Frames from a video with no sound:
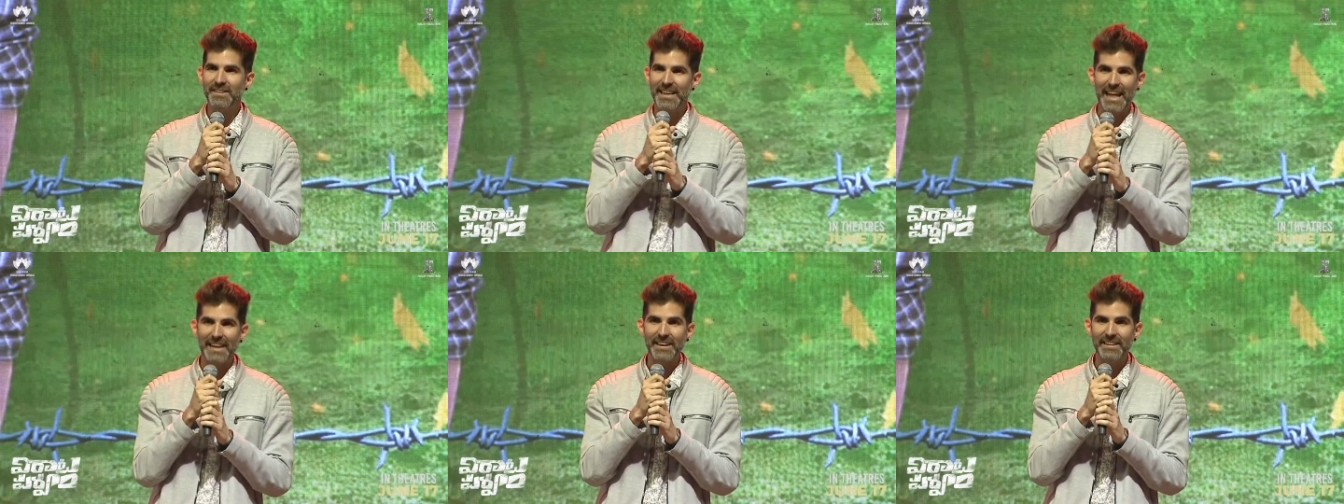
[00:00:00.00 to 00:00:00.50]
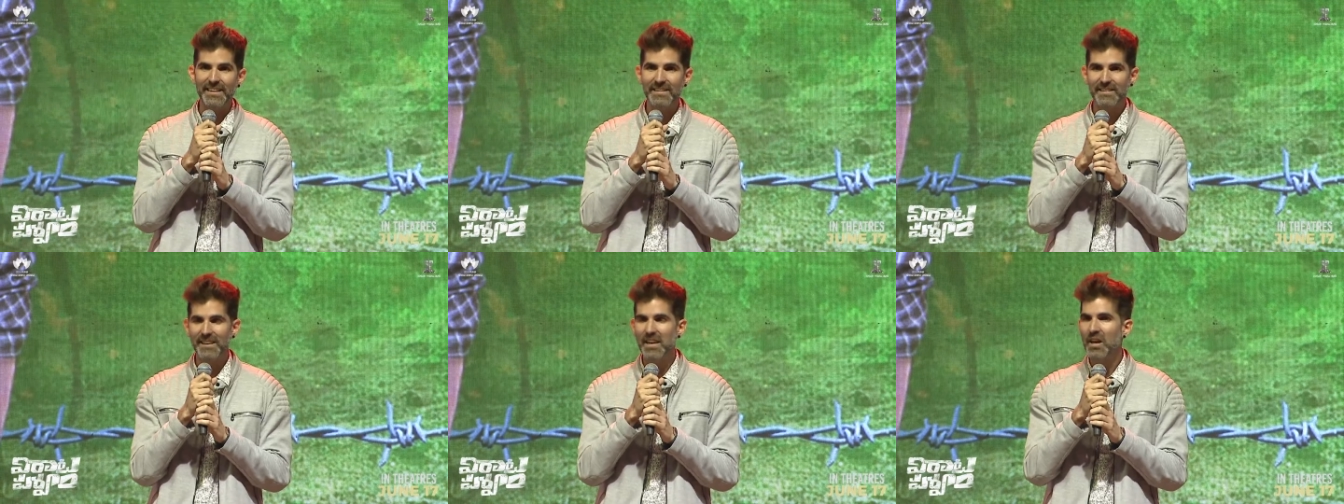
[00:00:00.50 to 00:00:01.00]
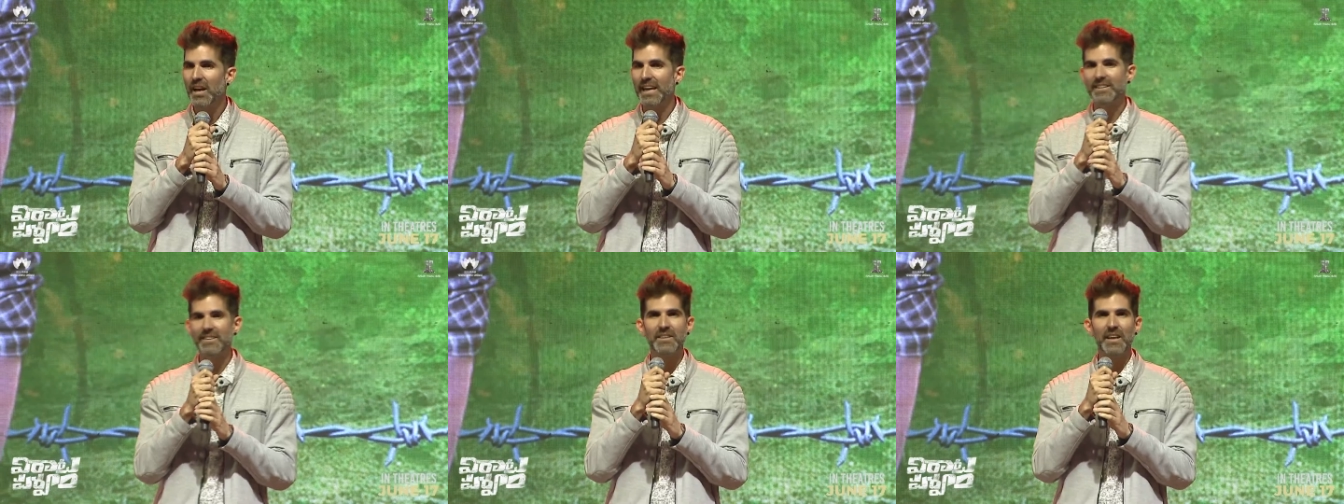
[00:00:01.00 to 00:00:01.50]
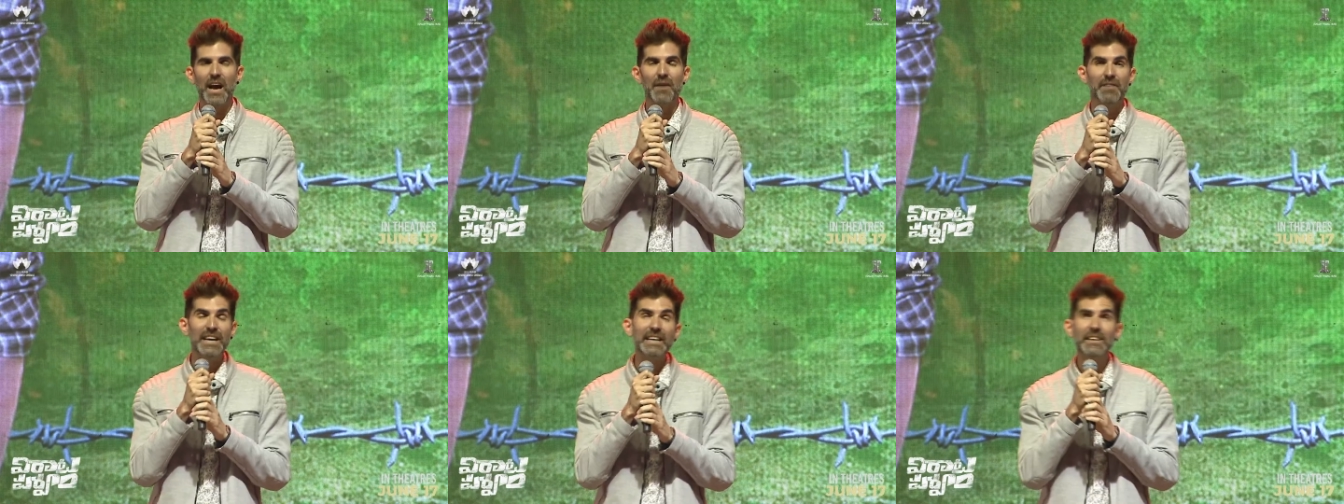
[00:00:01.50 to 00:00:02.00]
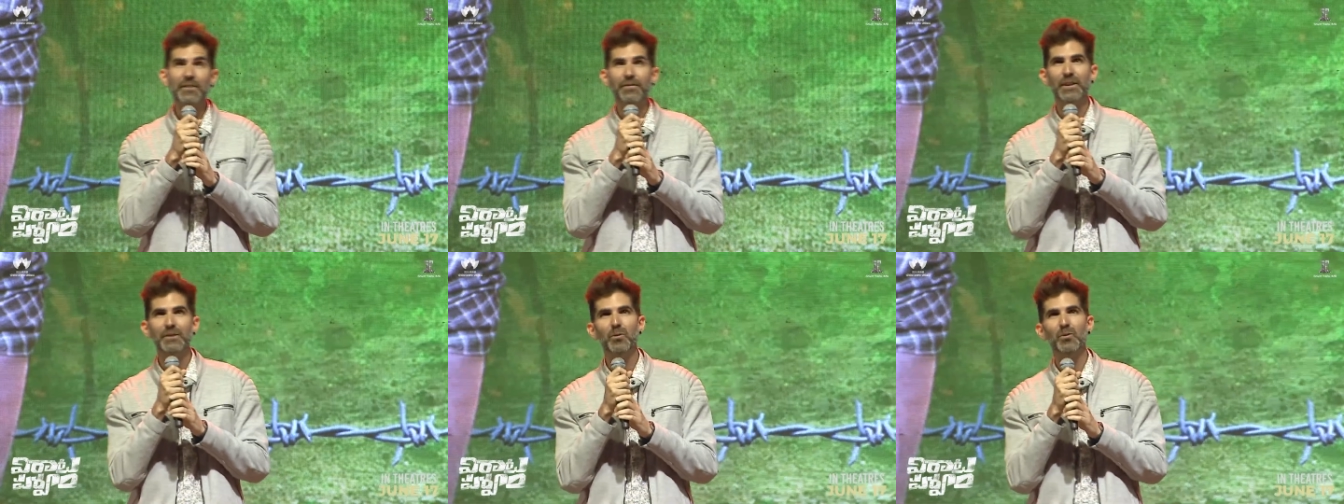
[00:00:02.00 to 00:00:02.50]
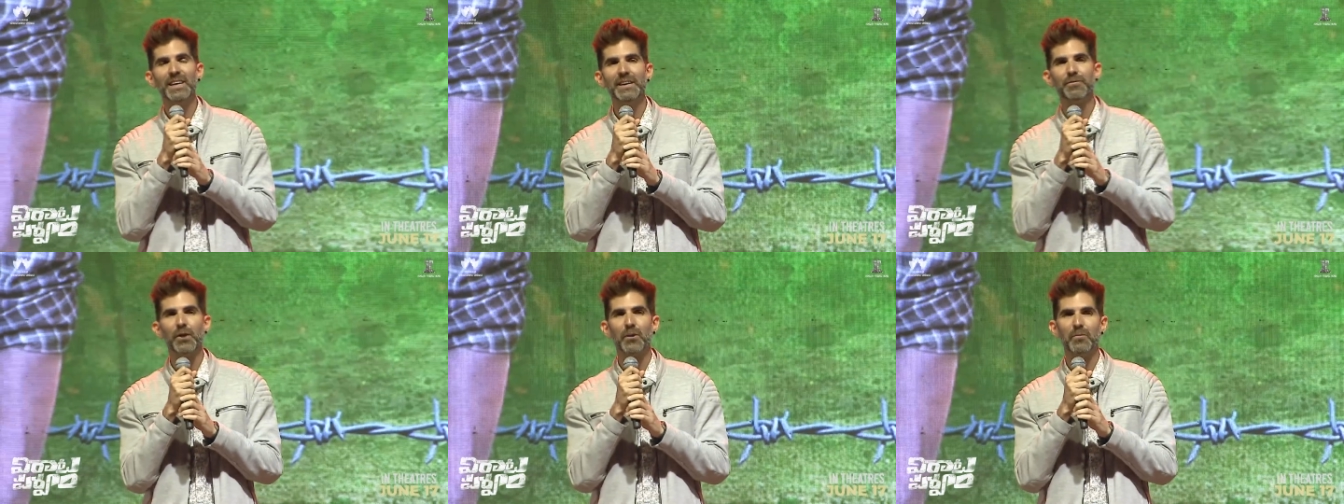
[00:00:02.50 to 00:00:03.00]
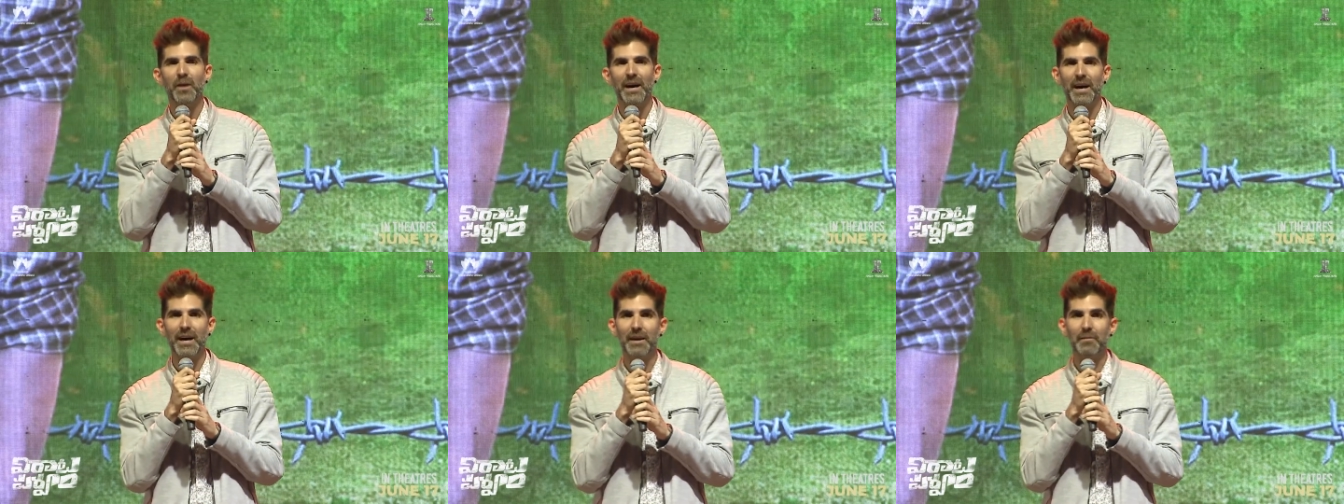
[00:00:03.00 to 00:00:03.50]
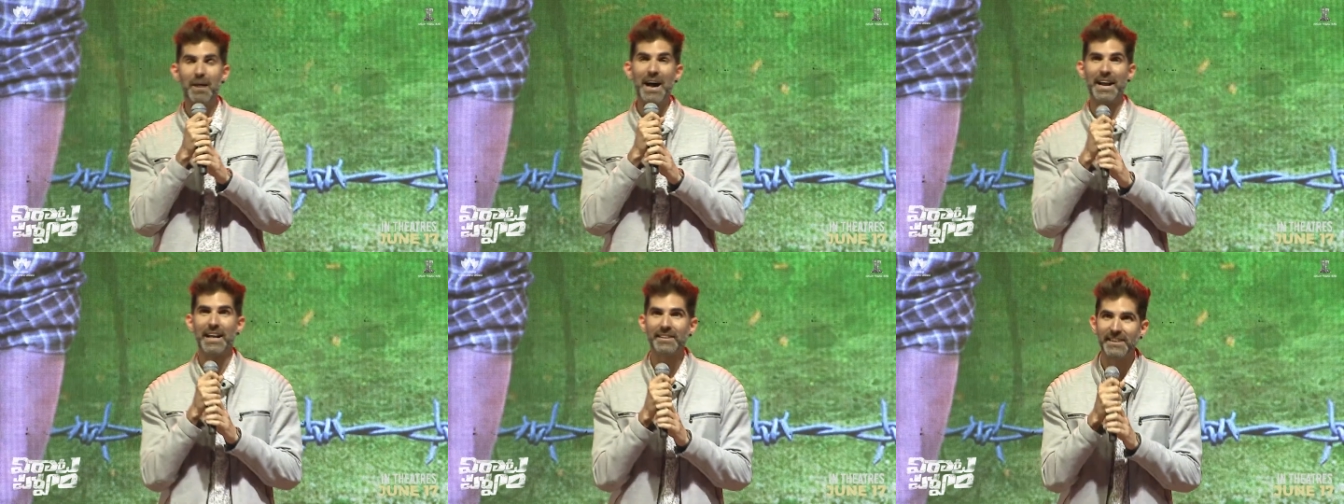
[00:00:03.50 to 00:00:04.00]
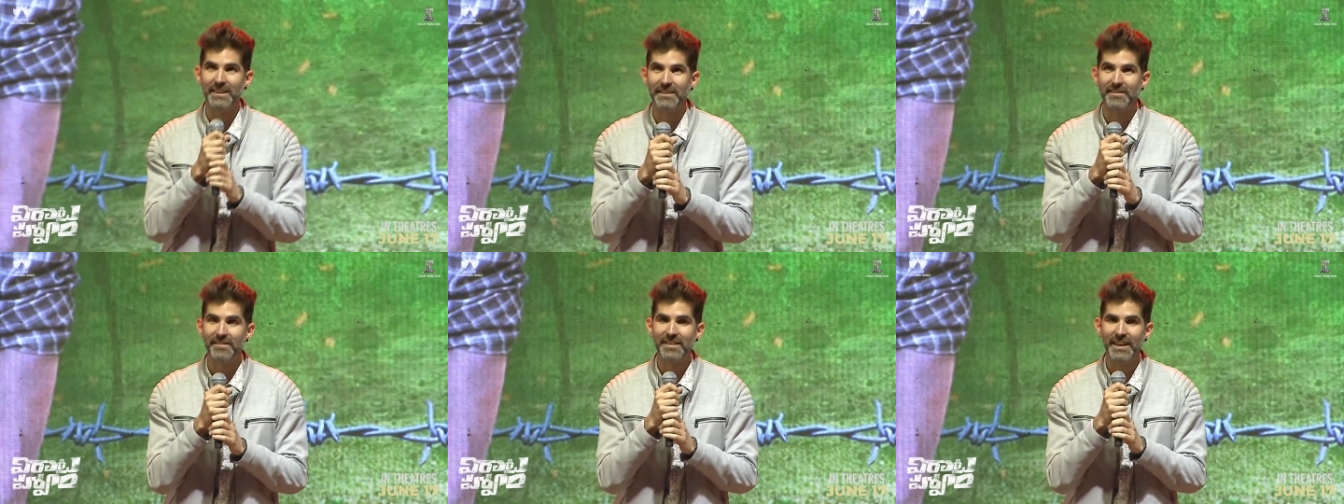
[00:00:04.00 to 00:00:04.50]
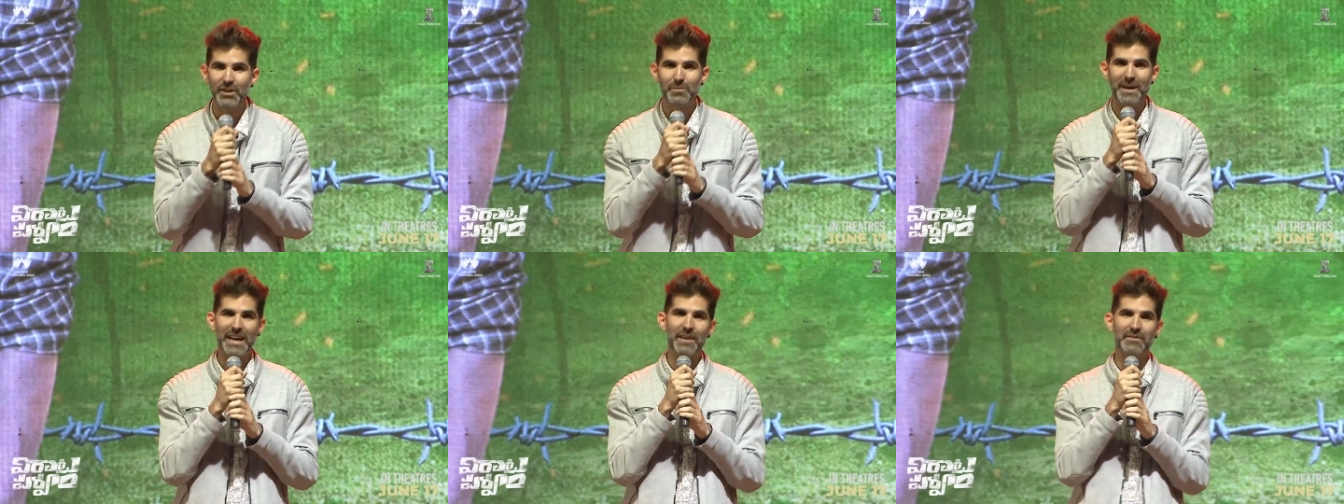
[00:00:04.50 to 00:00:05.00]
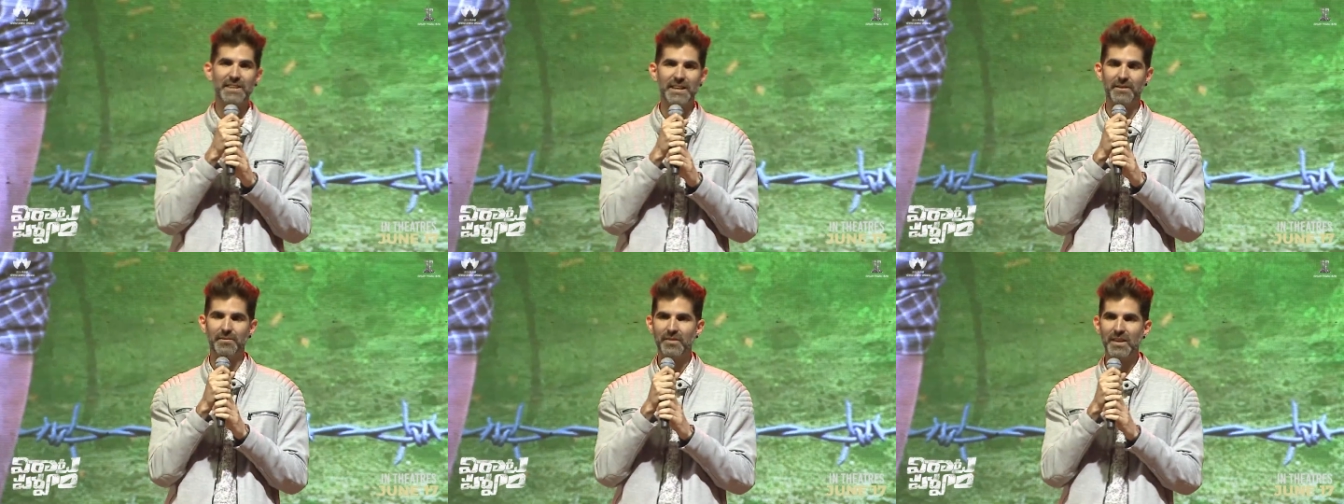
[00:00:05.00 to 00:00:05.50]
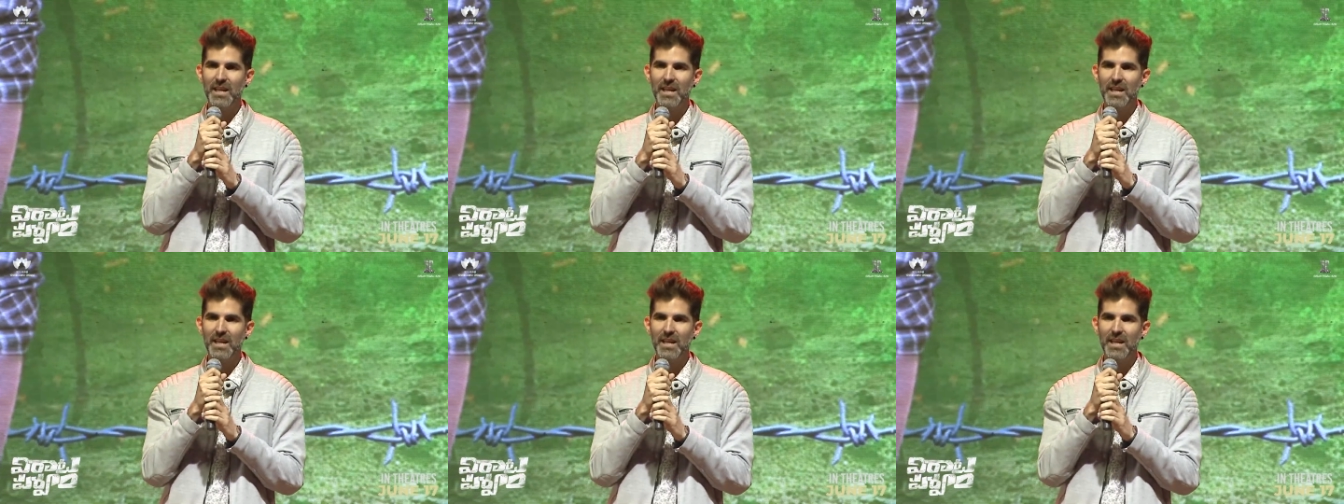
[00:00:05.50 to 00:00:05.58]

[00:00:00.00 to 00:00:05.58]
that I did this. It's a very different movie from uh, Mahanati that you might have seen.